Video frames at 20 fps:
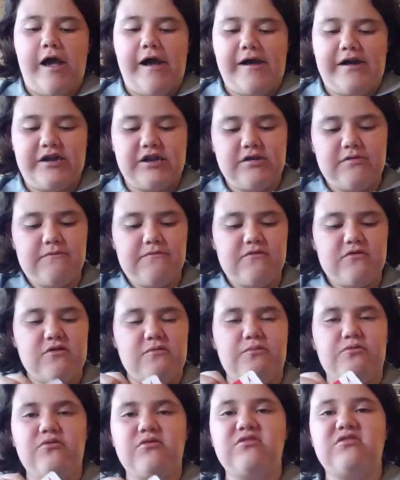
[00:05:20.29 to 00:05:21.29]
I need them for the
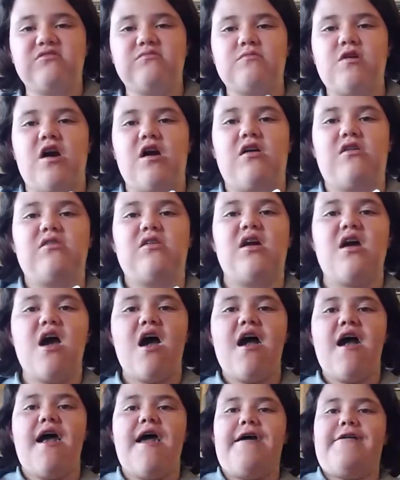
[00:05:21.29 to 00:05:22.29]
pool tomorrow.
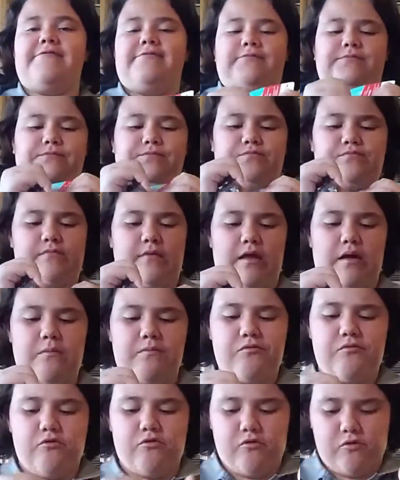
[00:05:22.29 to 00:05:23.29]
Yay.
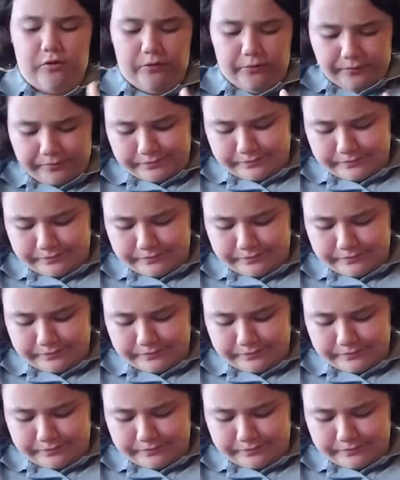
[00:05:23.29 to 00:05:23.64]
Cool.